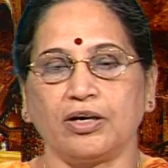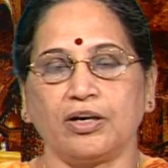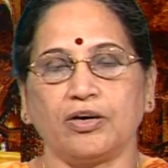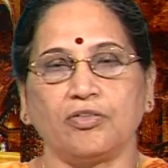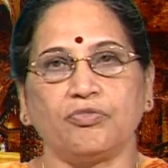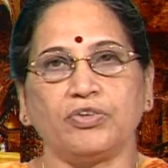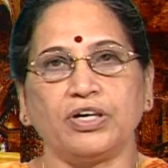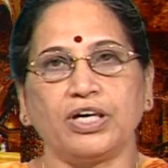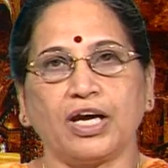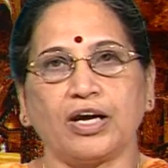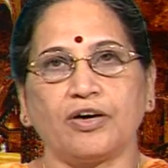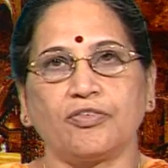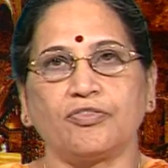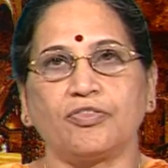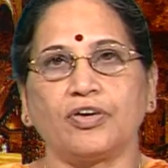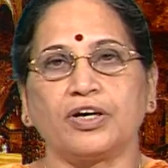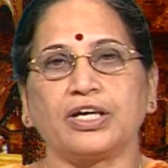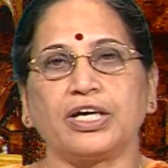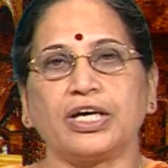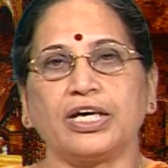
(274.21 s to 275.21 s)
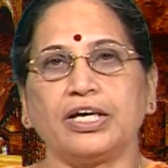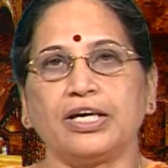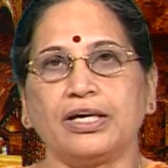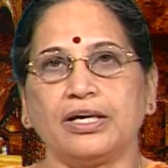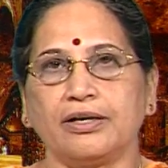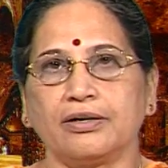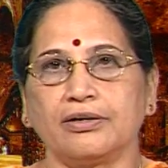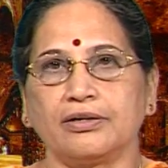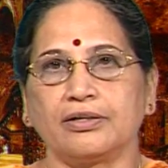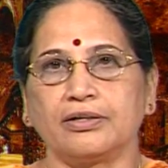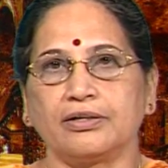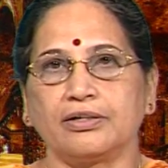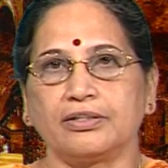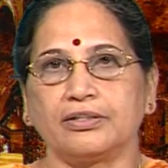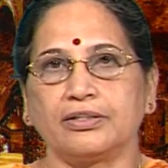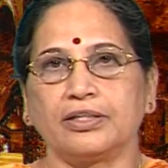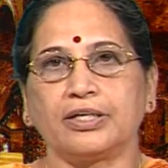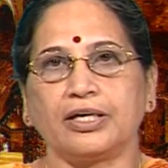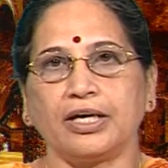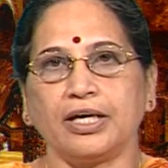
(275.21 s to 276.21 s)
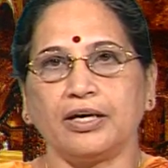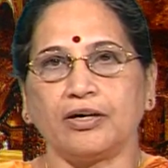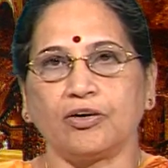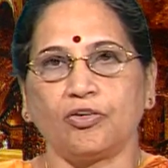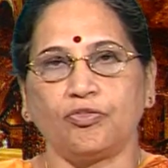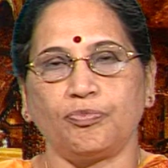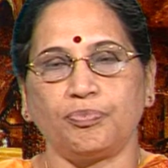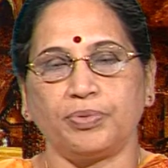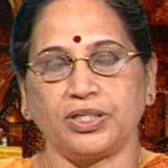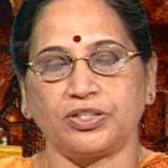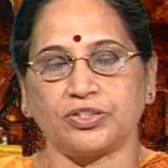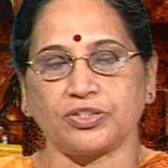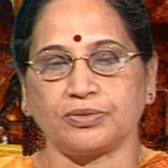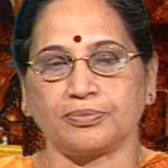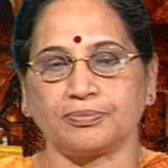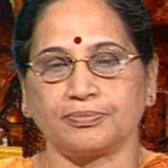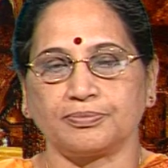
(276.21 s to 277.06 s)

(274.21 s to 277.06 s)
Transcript: we have King Lear, the King of Britain.